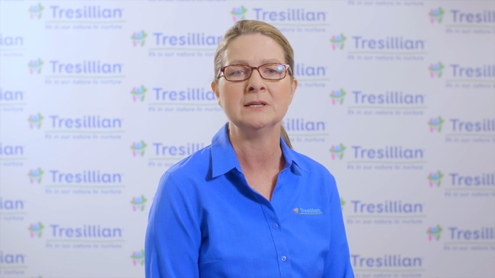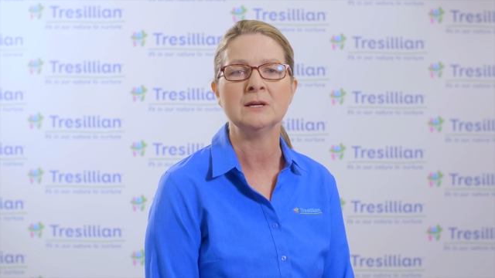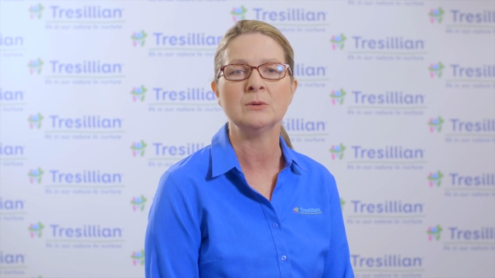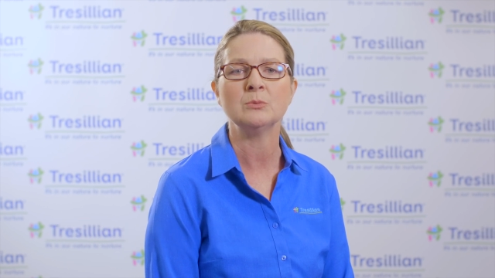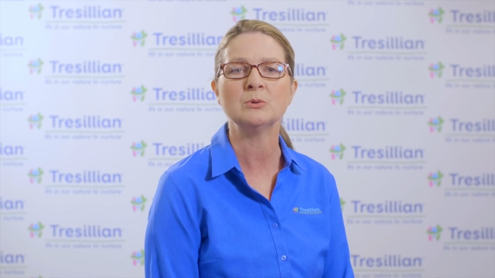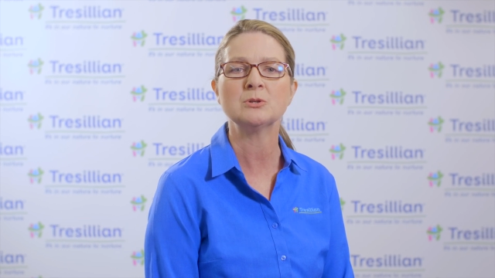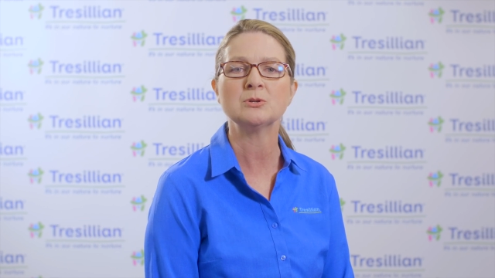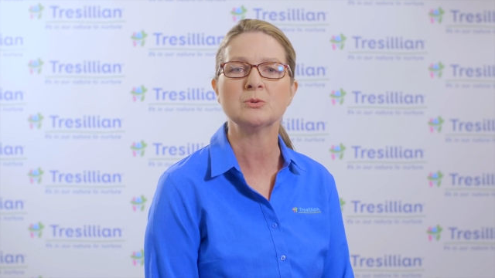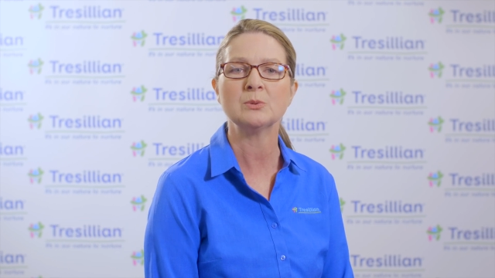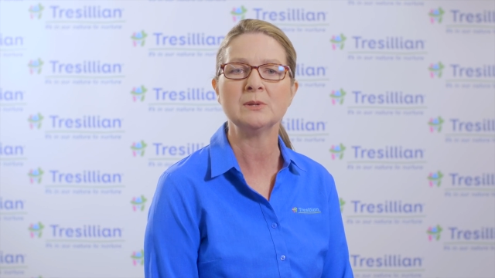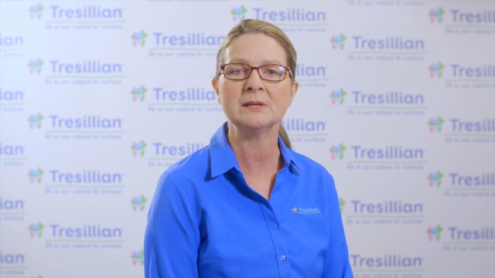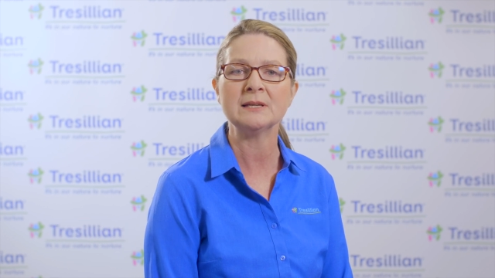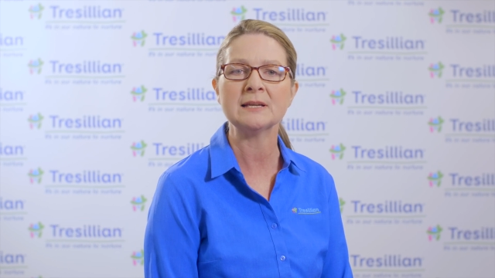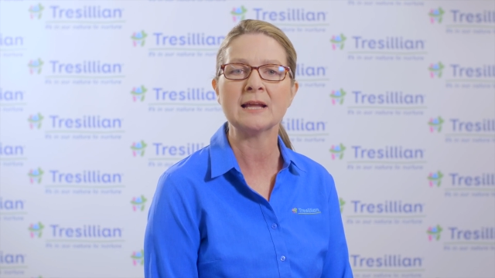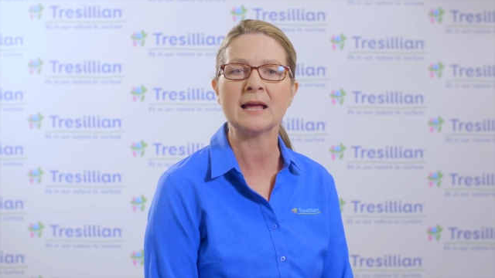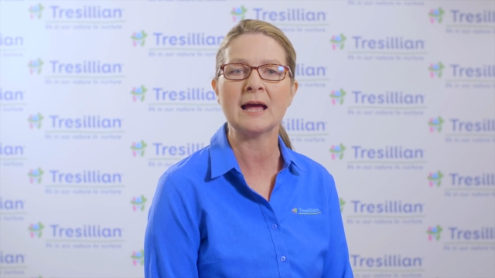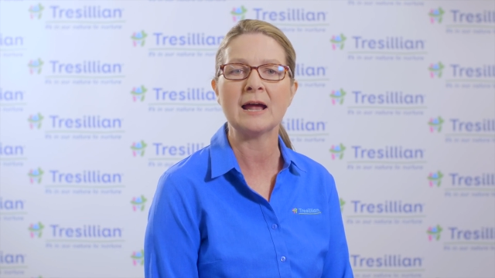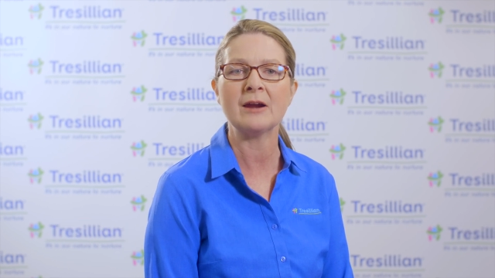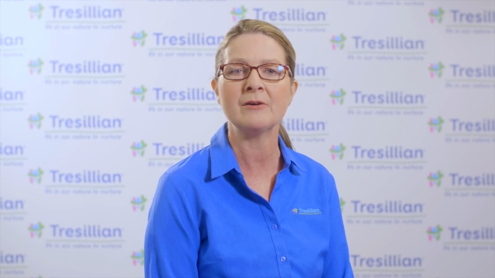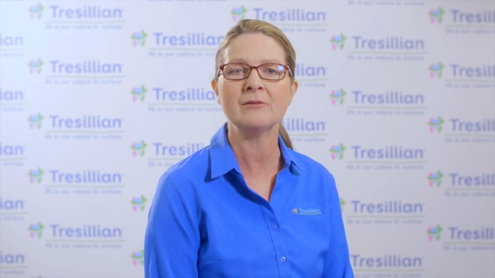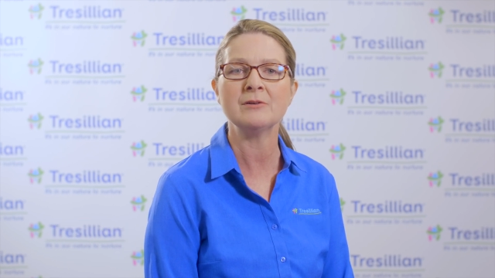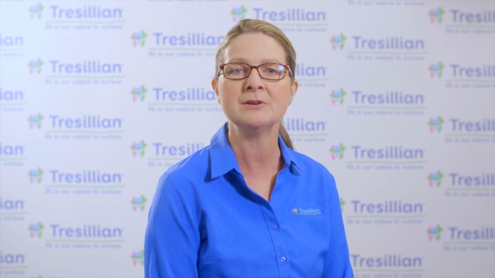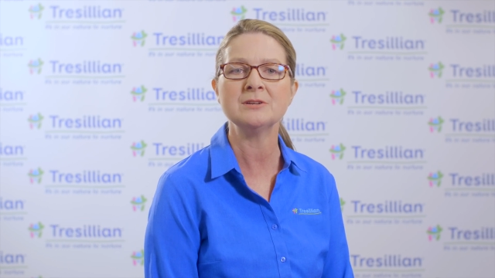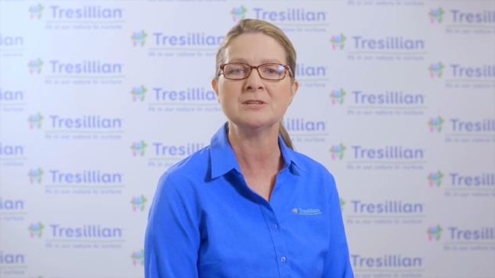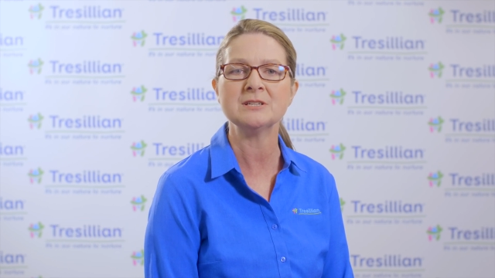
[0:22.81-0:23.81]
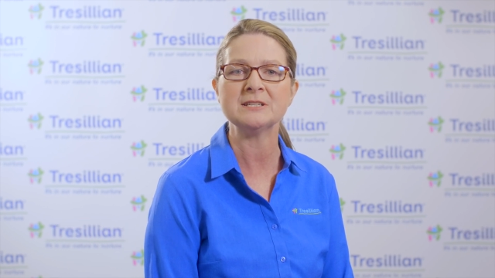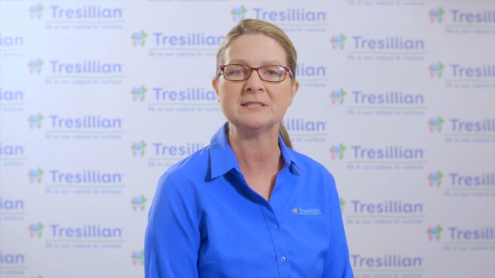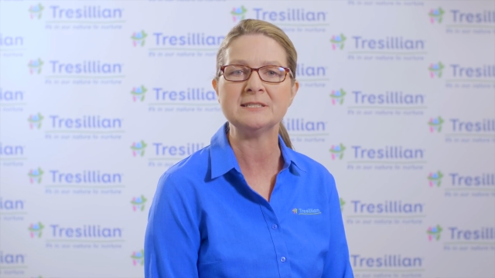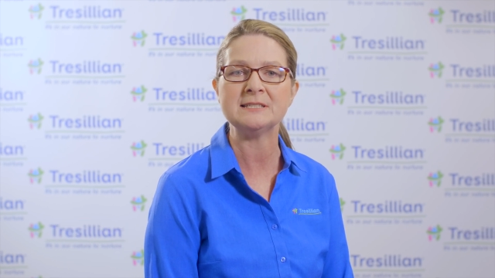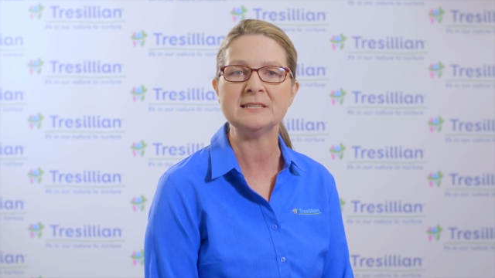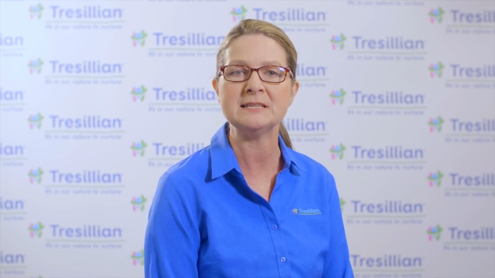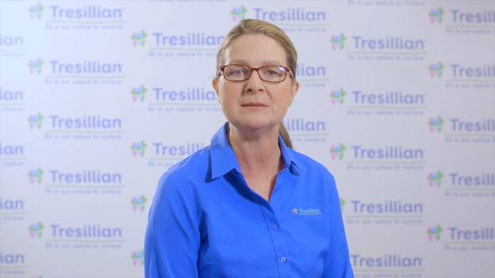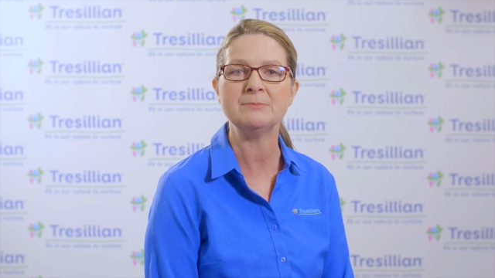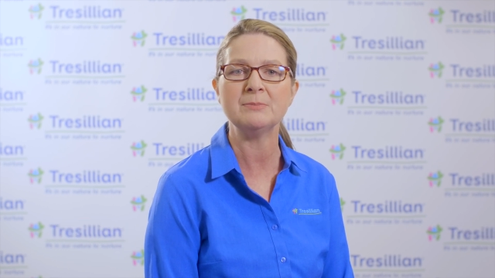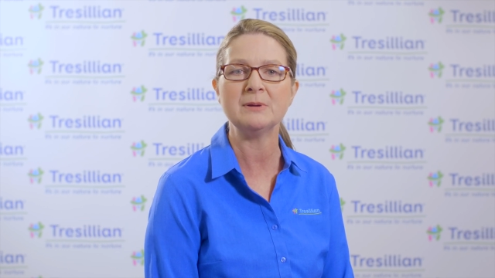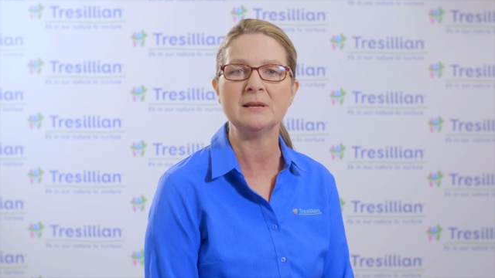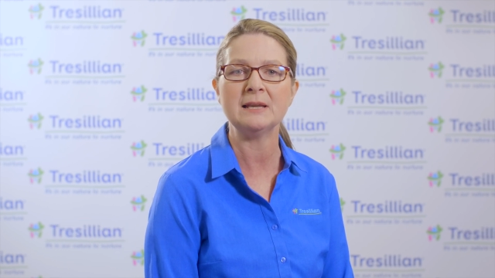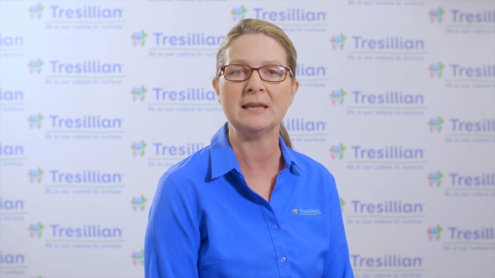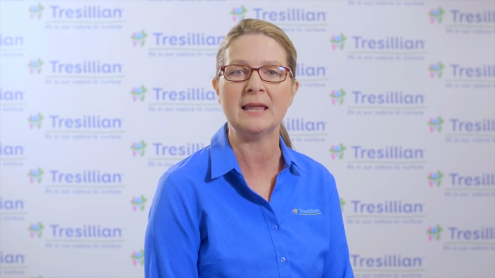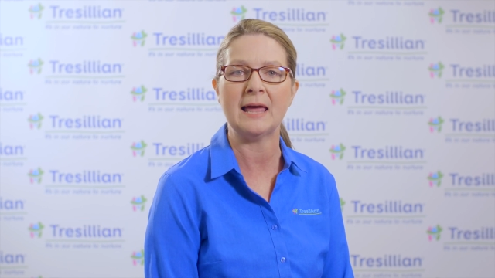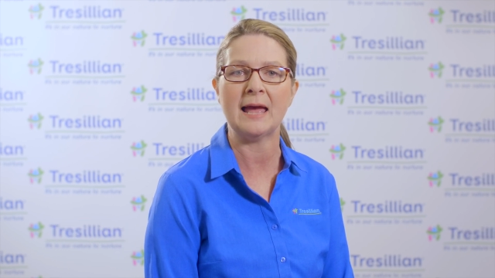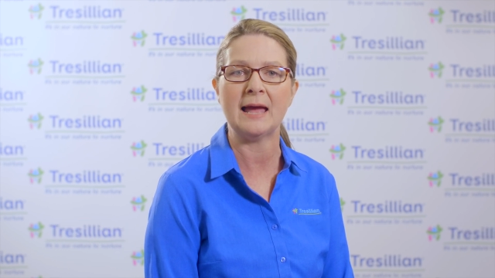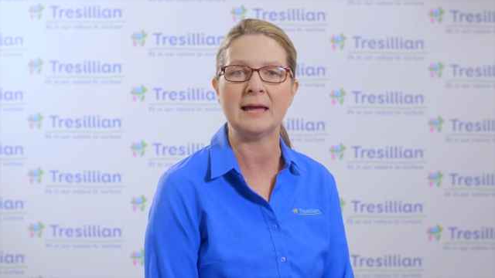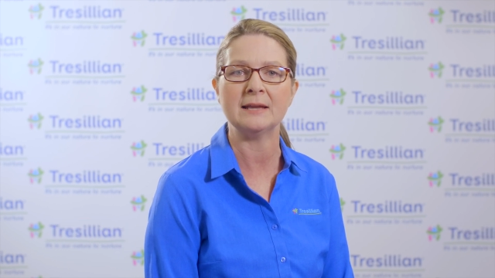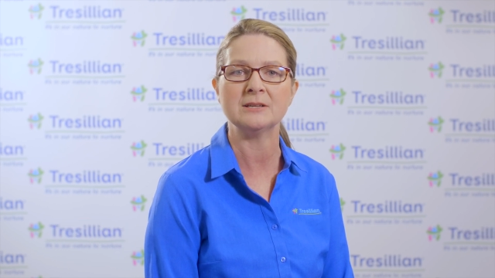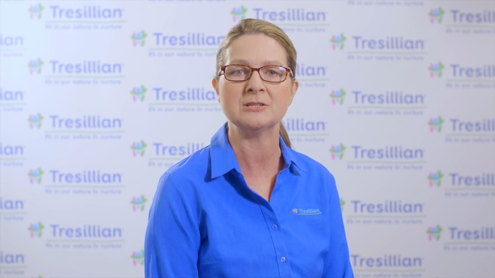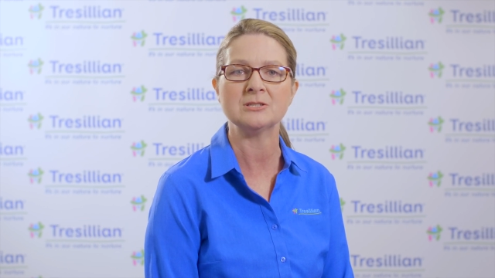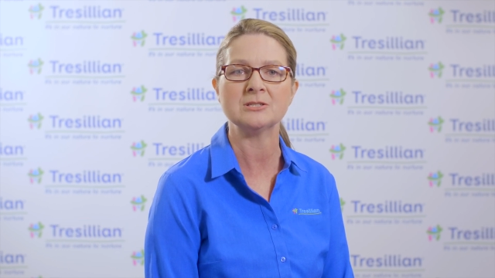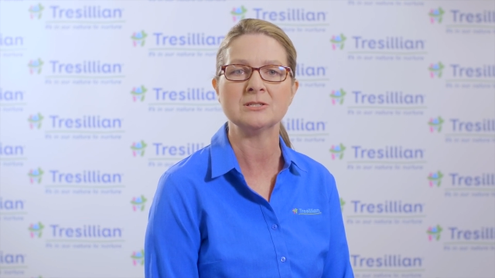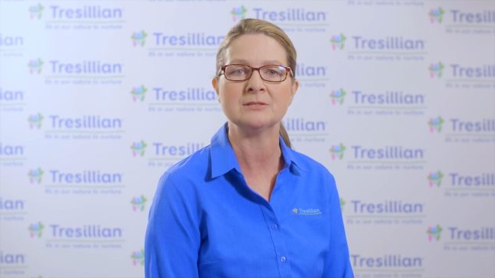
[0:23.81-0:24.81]
which will encourage a deeper
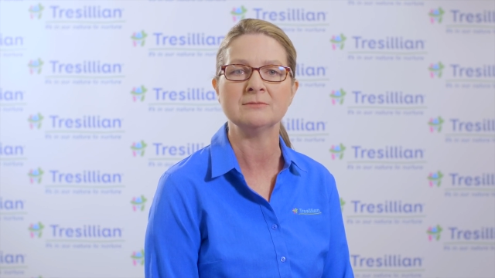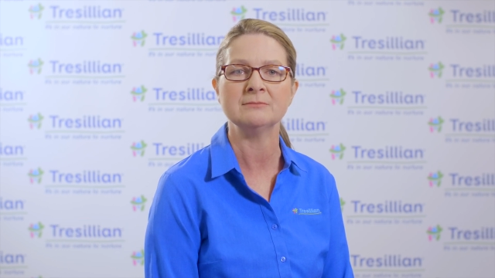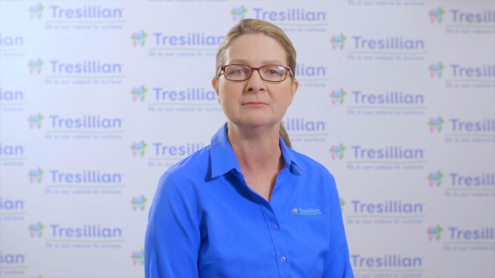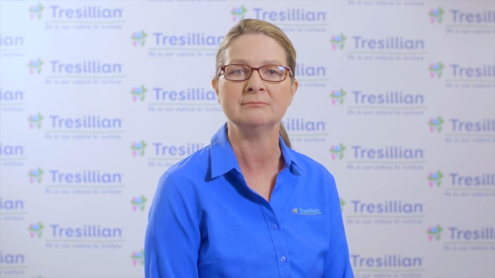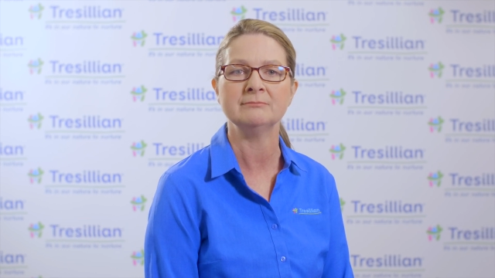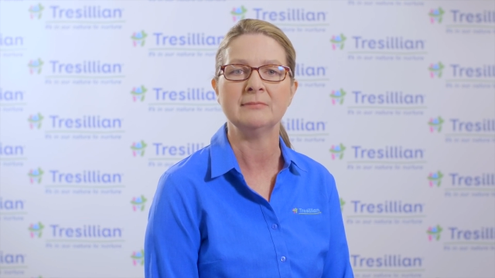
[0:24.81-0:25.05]
latch